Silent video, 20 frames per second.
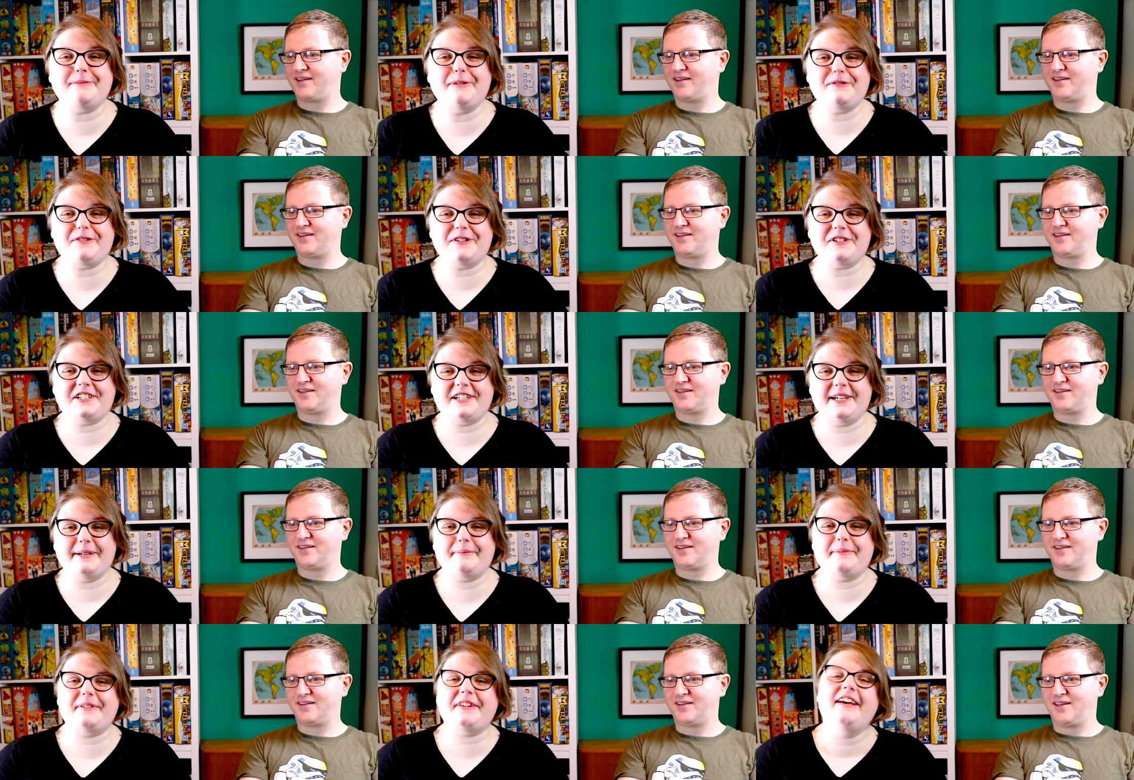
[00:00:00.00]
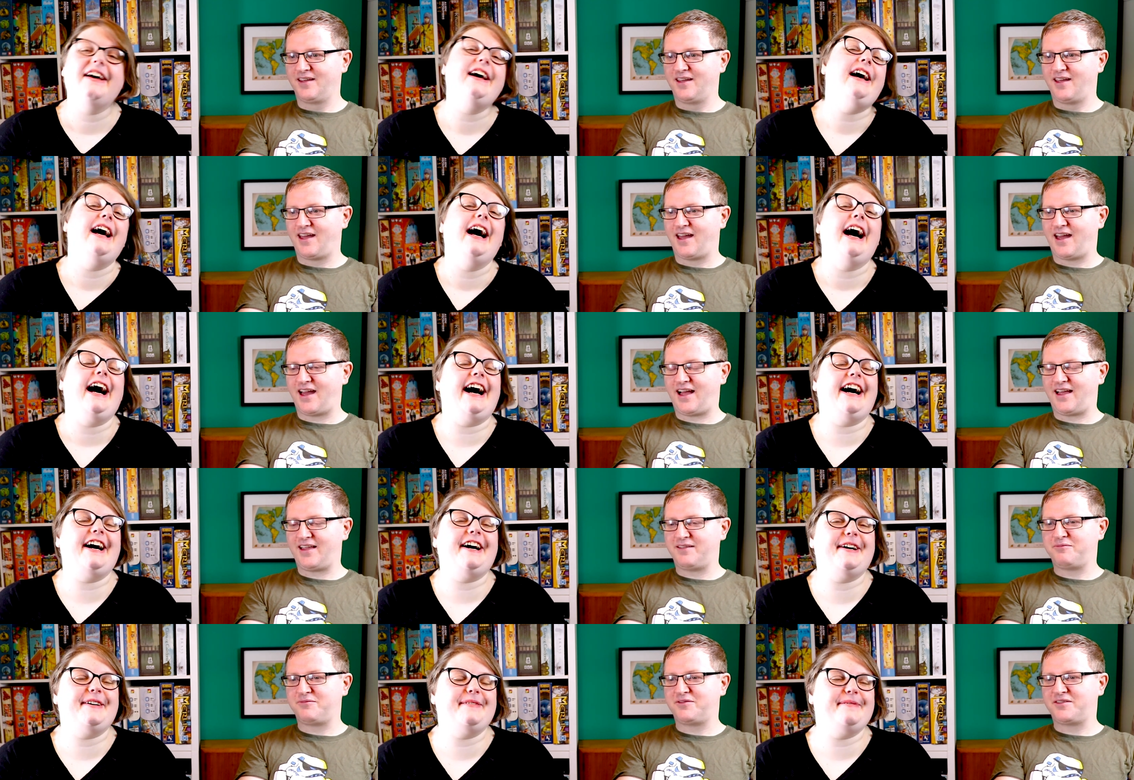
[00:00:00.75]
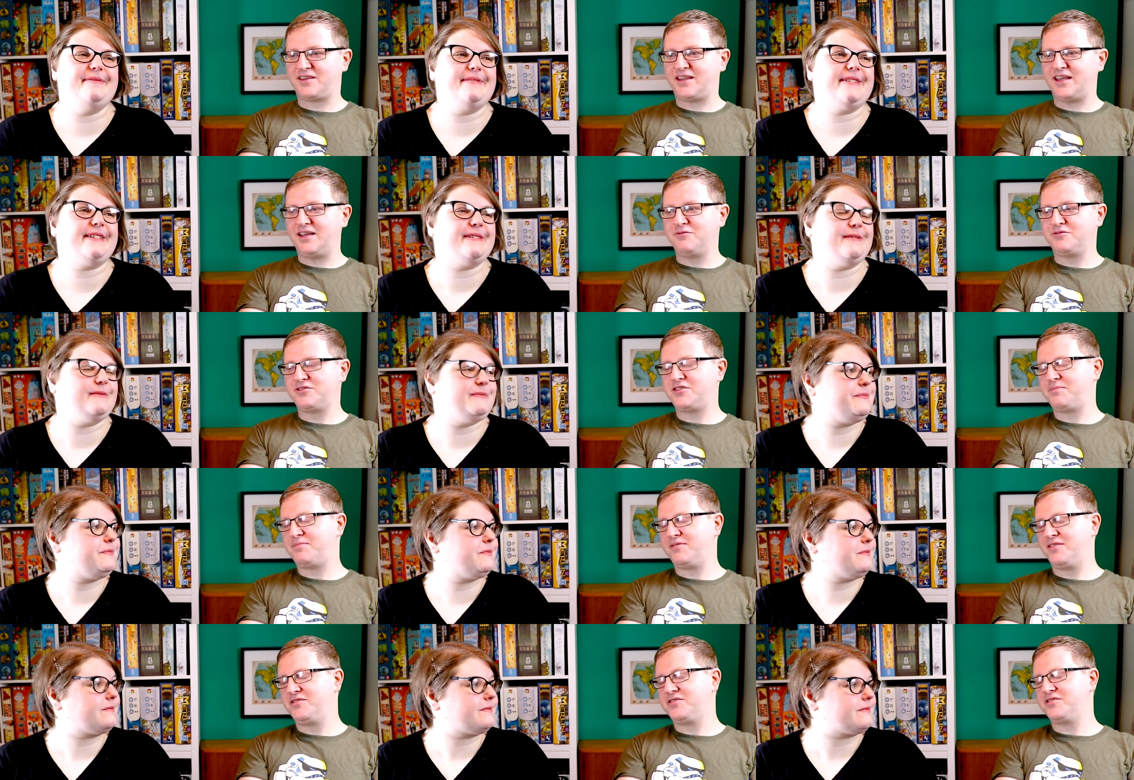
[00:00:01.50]
Speaker 1: to move your ships.
Speaker 2: Um, um, dealing with your
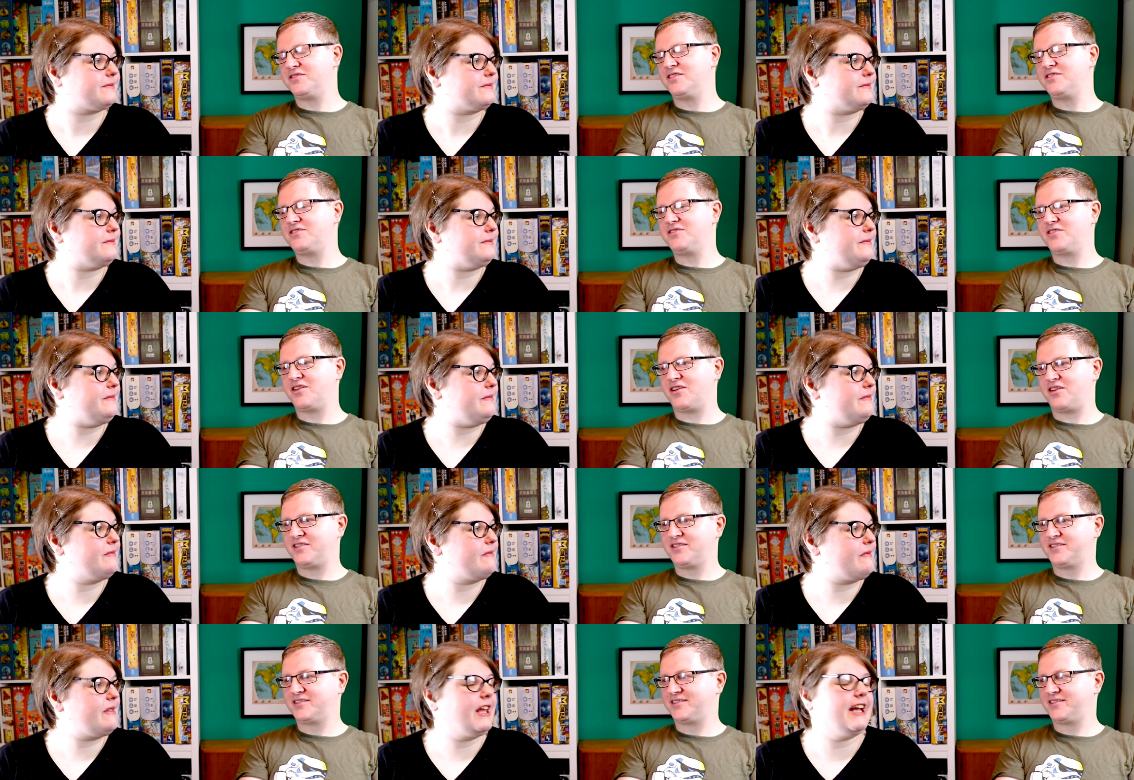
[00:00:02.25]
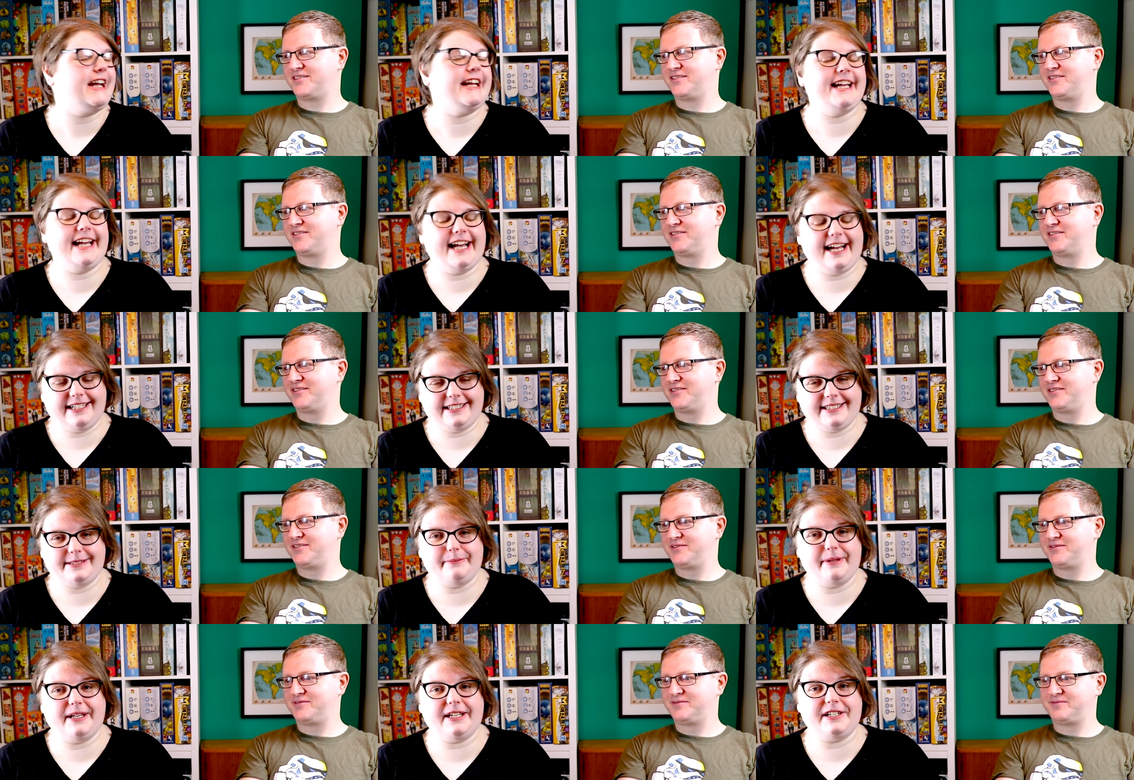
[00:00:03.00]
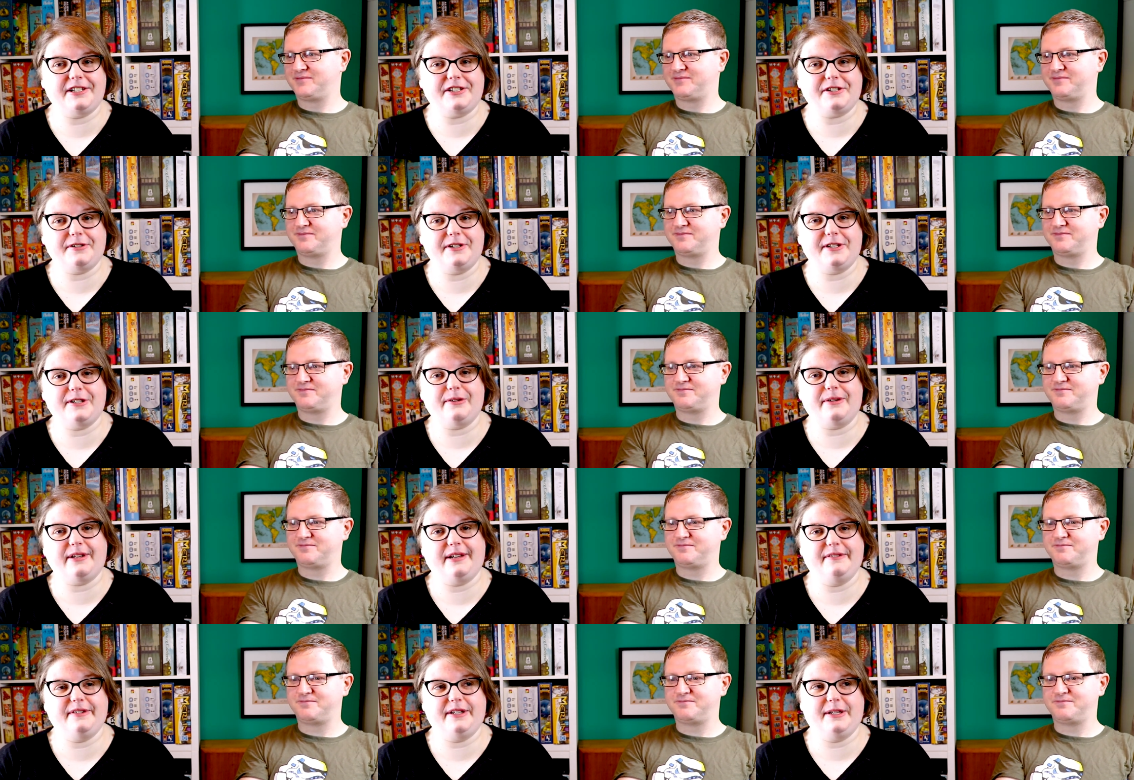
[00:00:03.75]
pollution that you cause.
Speaker 1: Yes, making sure you
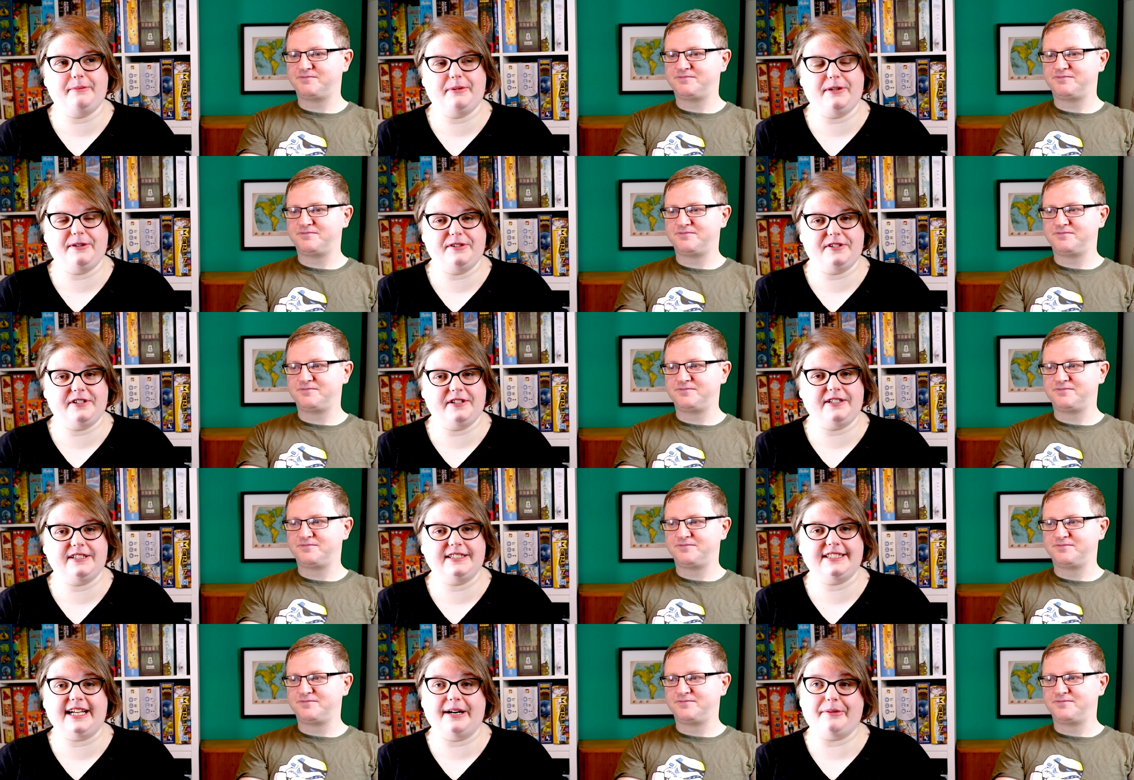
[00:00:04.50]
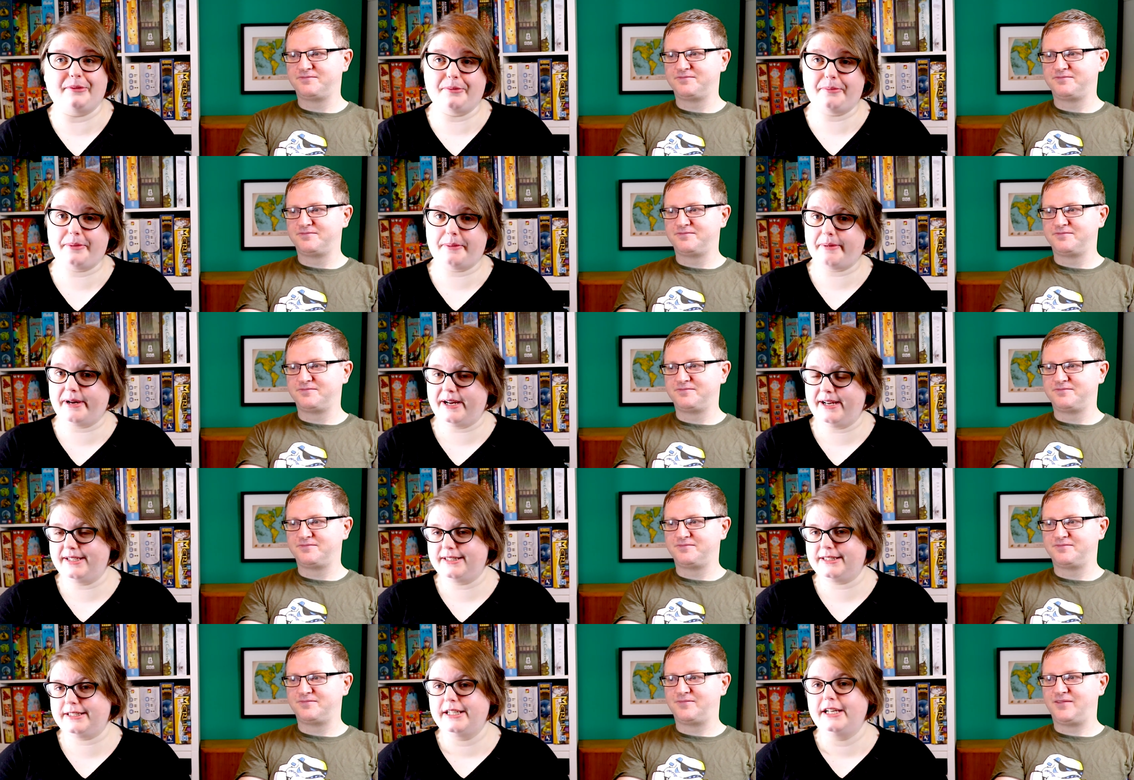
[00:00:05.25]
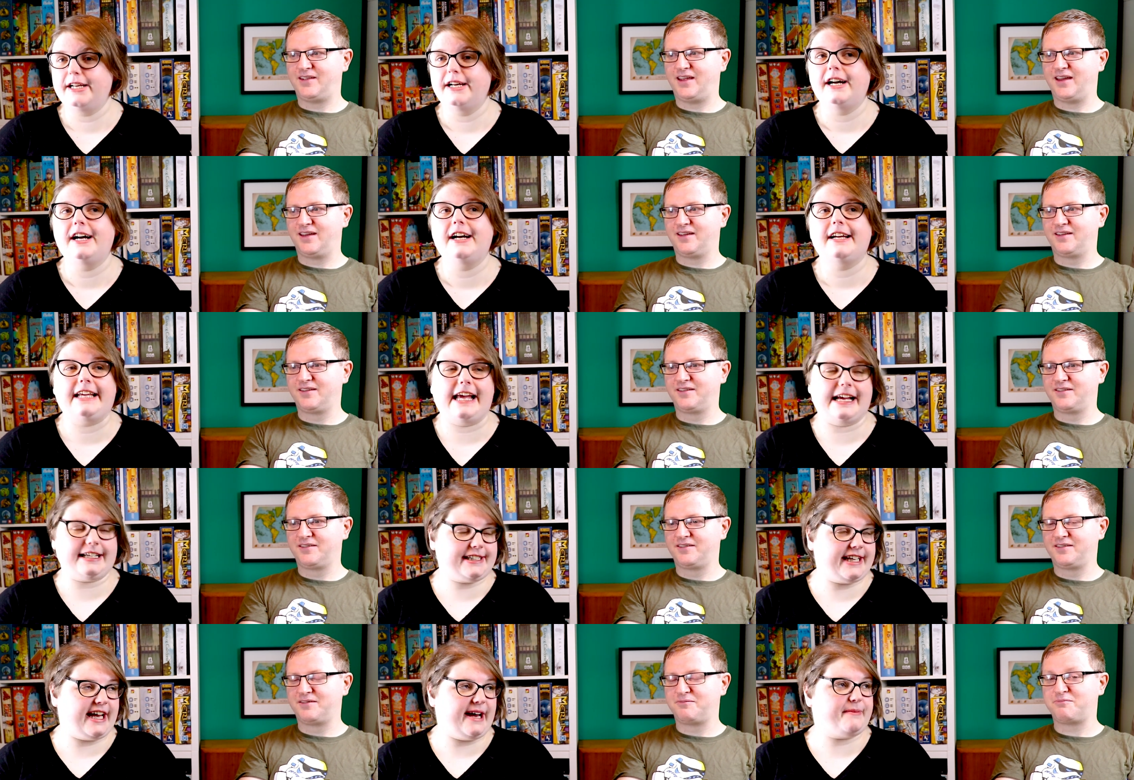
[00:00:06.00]
don't have any pollution because that would be bad. Yeah.
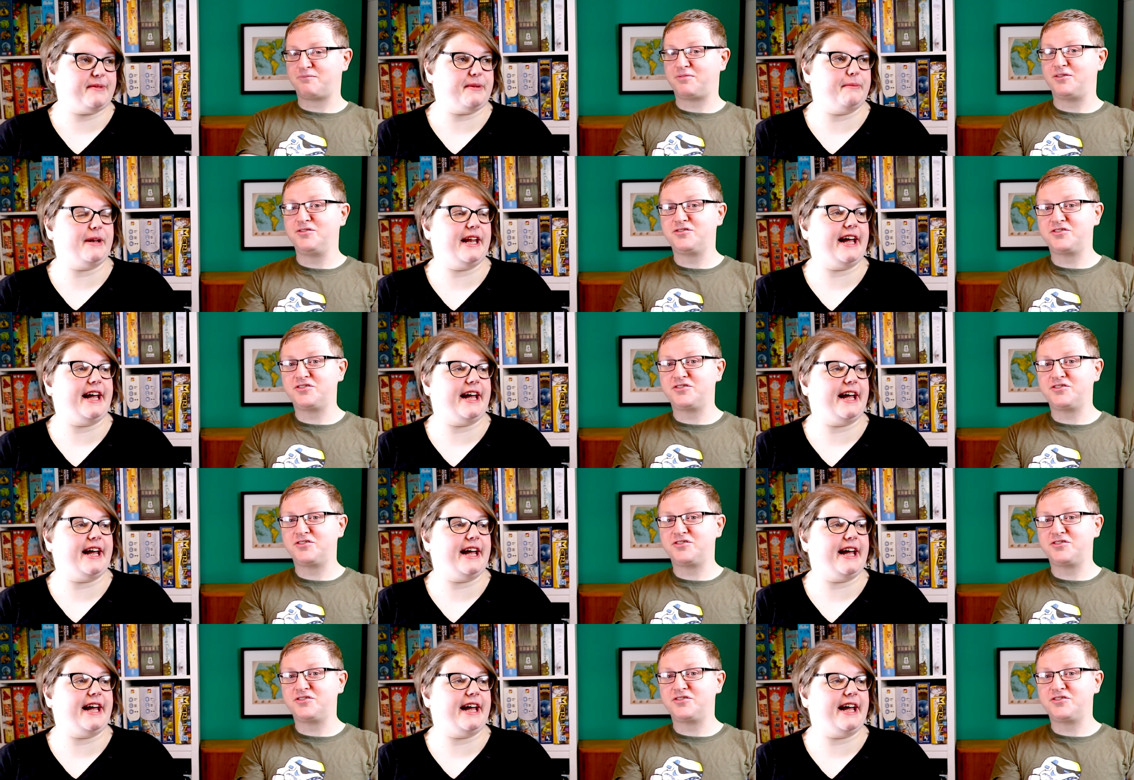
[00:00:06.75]
Yes, Captain